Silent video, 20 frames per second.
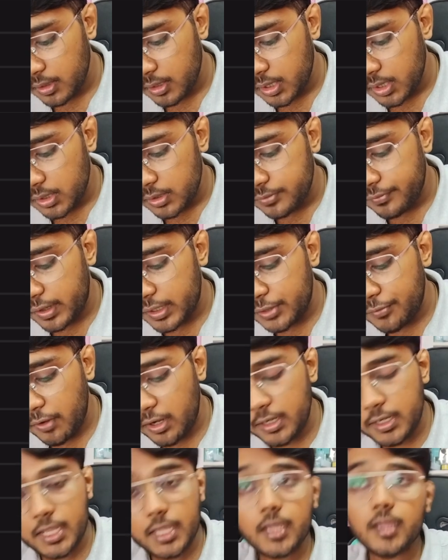For
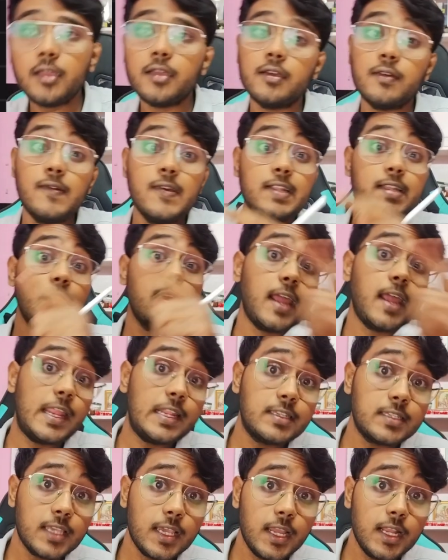20 right
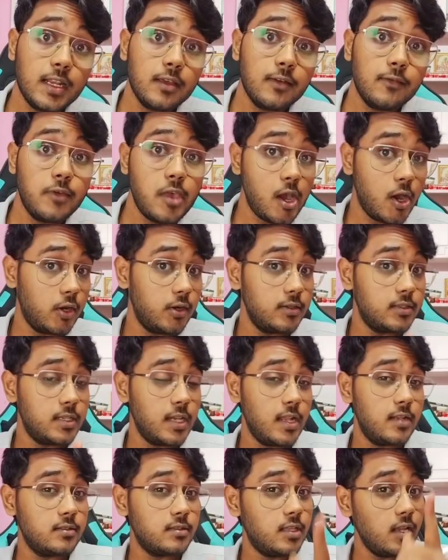side, we are going to
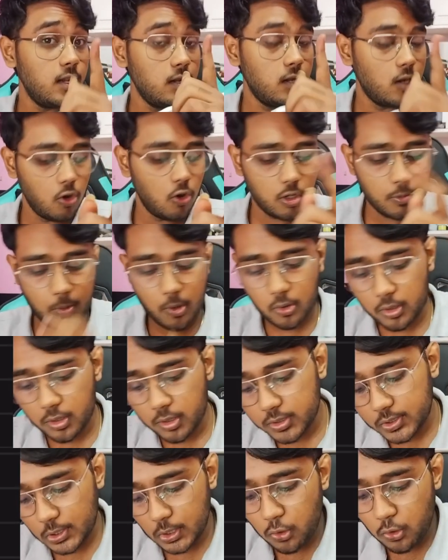change the lower bound.
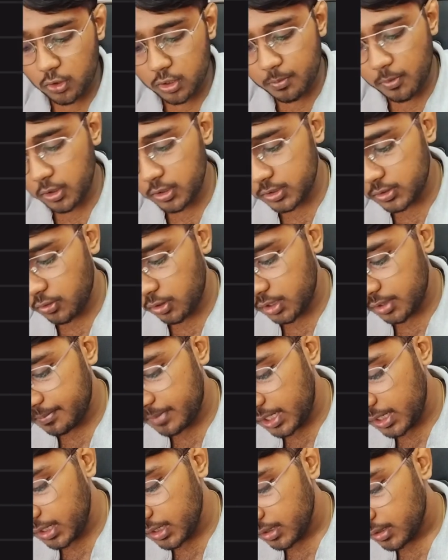So lower bound is going to
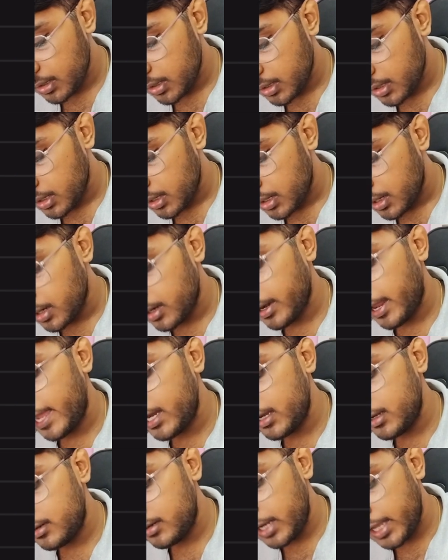be
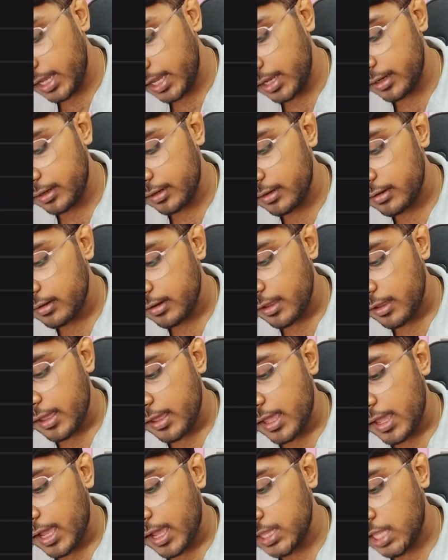19
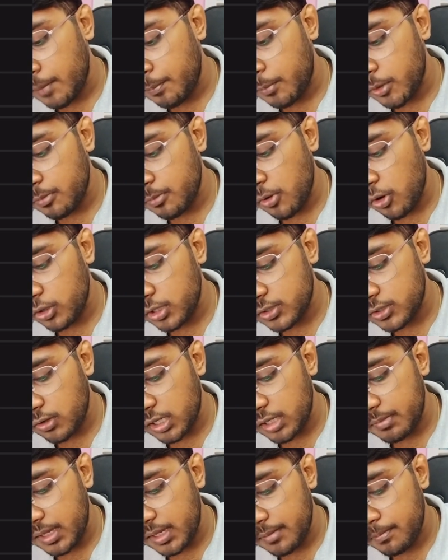and the upper bound is going to
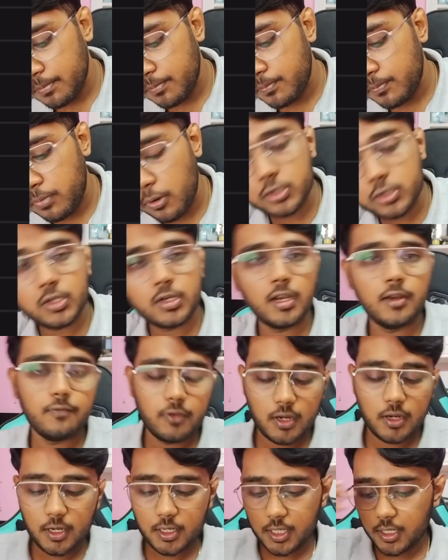be positive
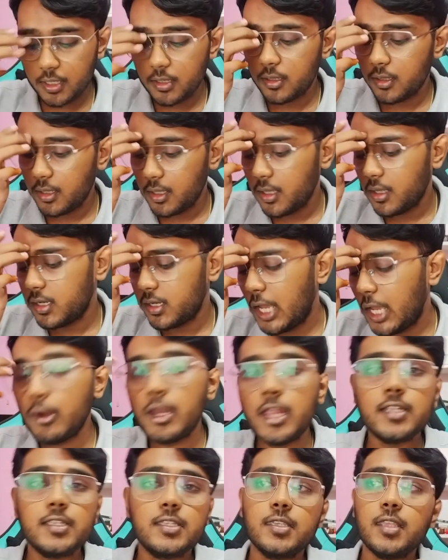infinity. Now
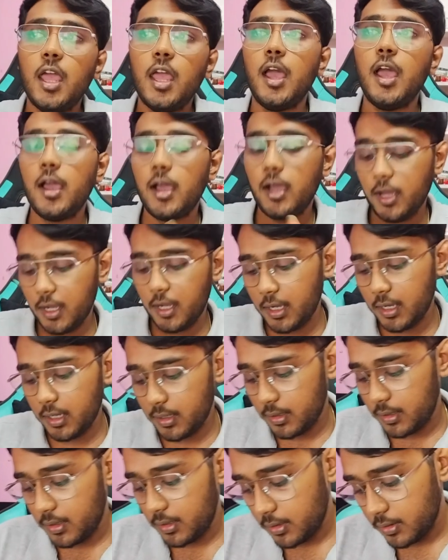let's
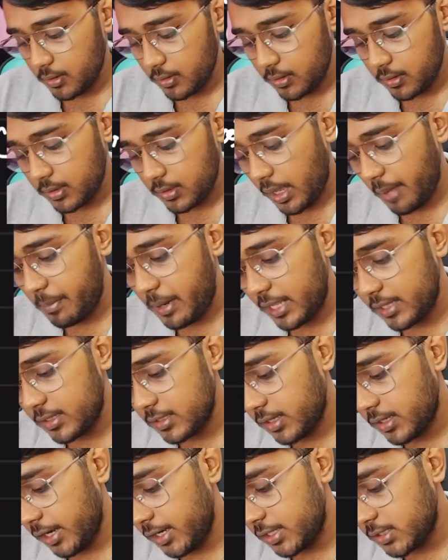apply this
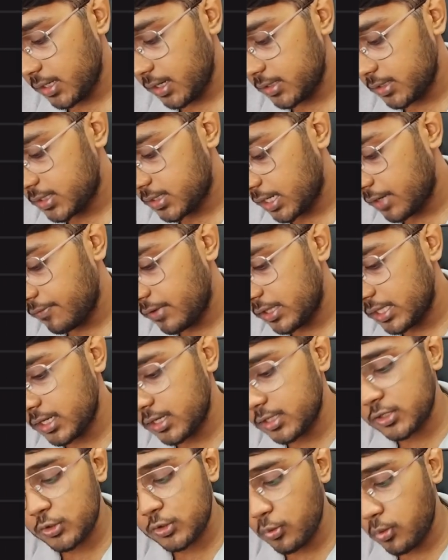condition and check whether
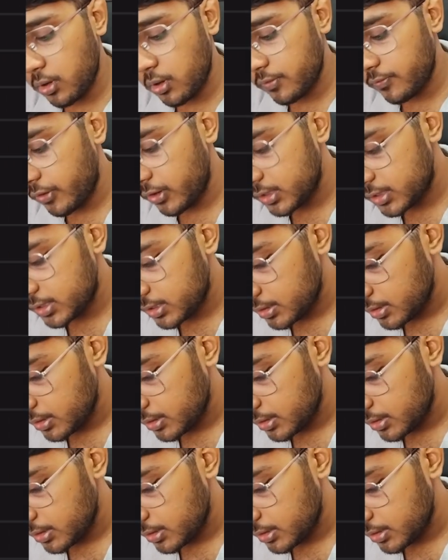it's true or false.